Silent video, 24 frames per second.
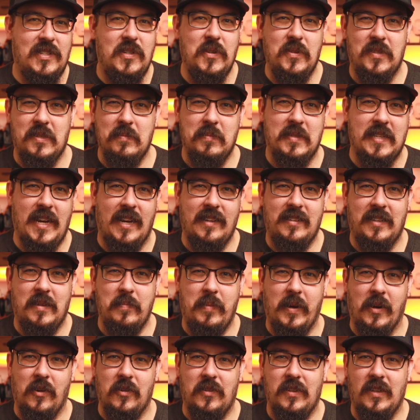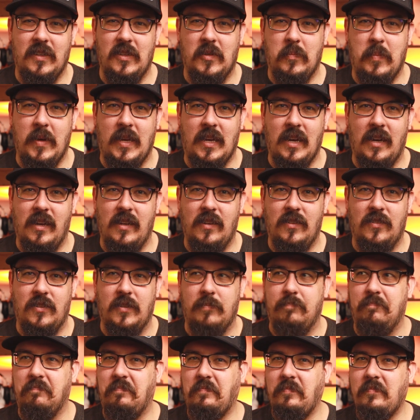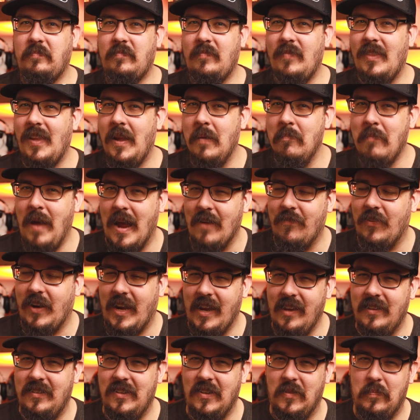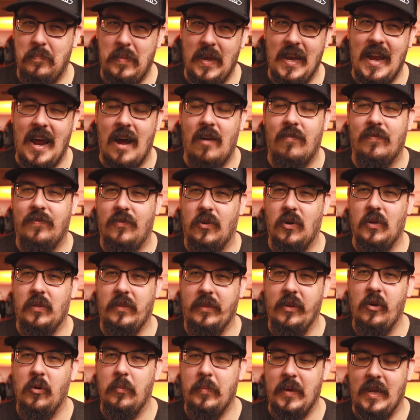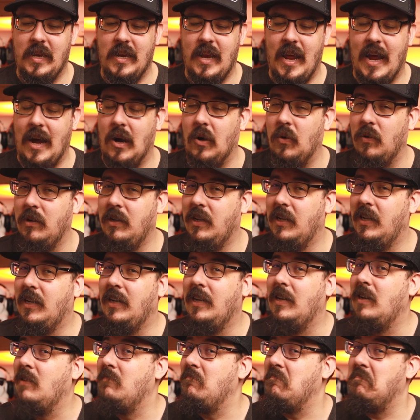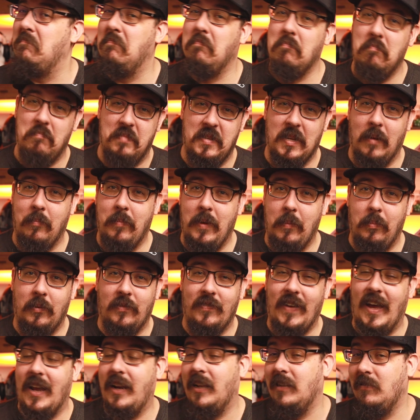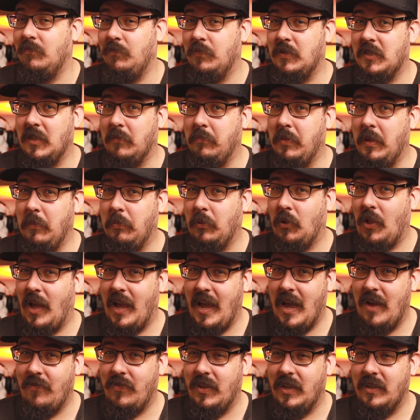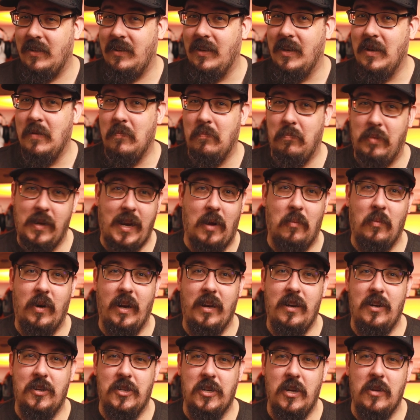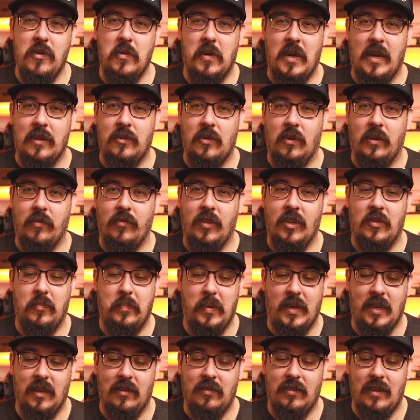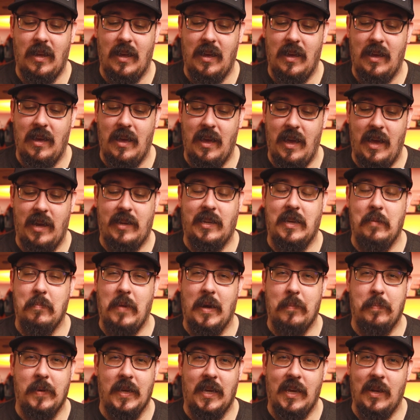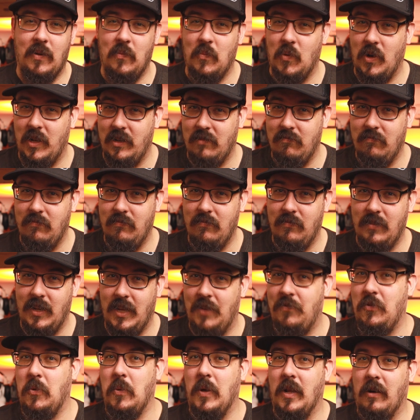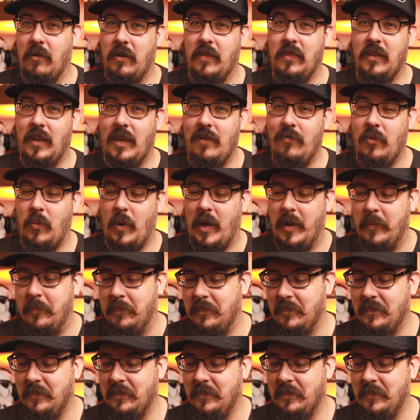do some size comparisons because Maverick S has been out for a little bit now. Some people have had it, some people haven't, but I wanted to show you guys all of this because heck, you might be getting one if you enter in the giveaway.